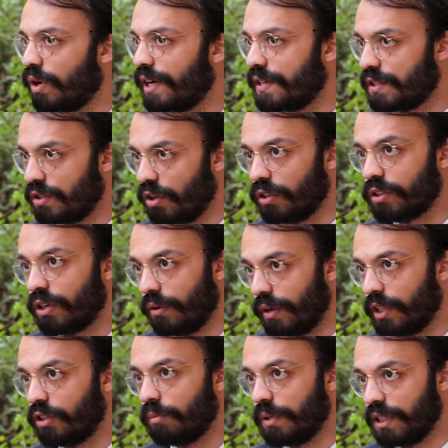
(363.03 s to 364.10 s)
one is not
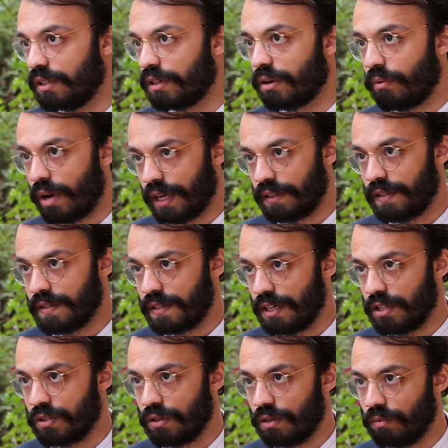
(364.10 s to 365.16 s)
going to be the correct
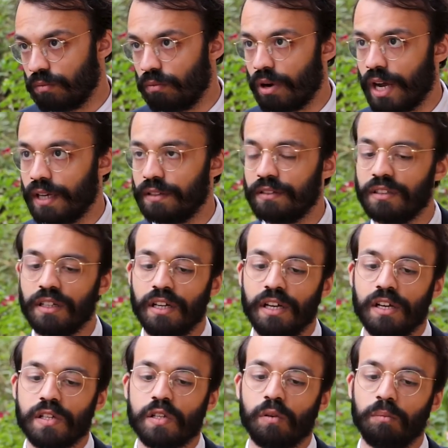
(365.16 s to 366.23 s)
decision, right?
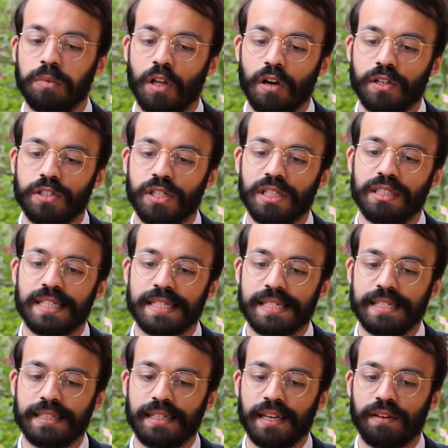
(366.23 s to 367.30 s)
So blockchain
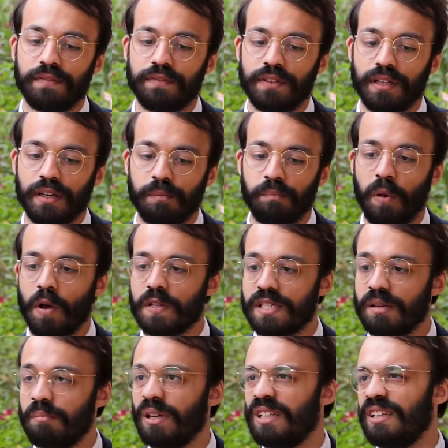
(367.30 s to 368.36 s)
doesn't give the
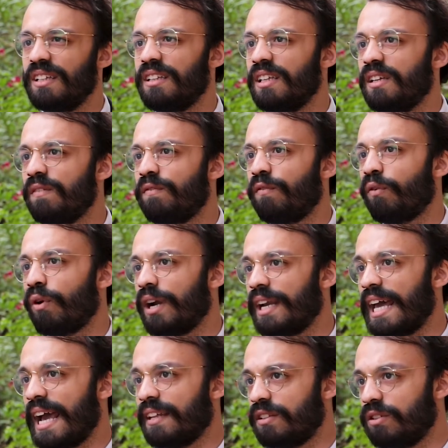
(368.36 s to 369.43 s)
possibility for
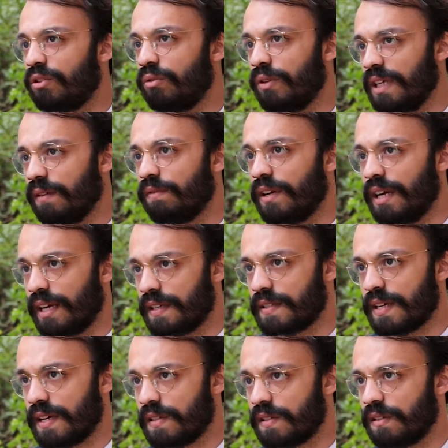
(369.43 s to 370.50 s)
that to even
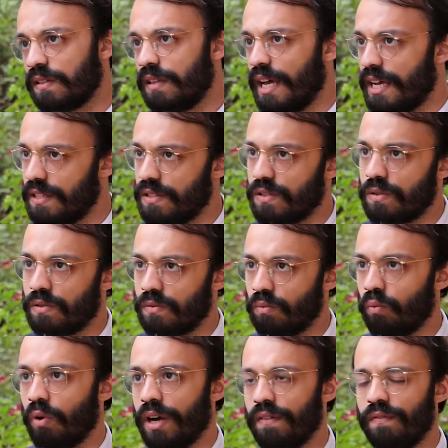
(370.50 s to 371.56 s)
exist. That's
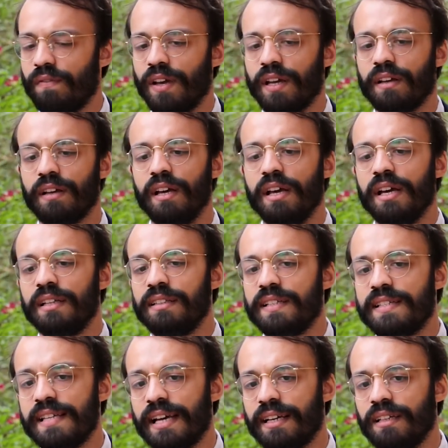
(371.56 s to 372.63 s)
one thing. The
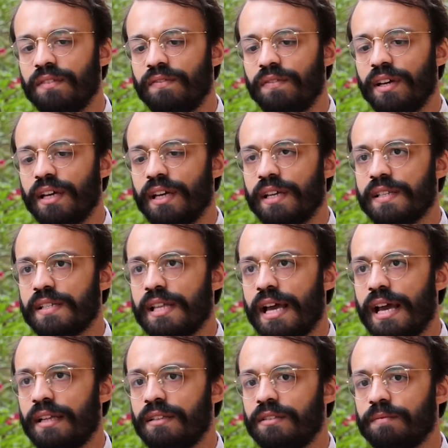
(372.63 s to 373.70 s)
second thing is
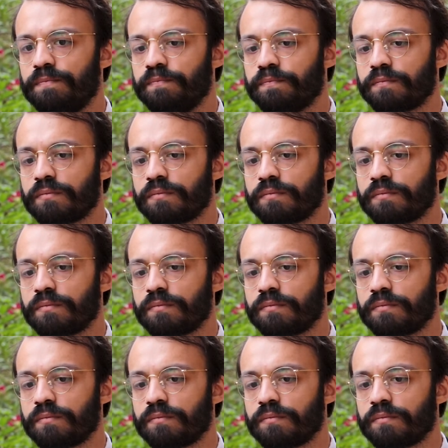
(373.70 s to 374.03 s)
that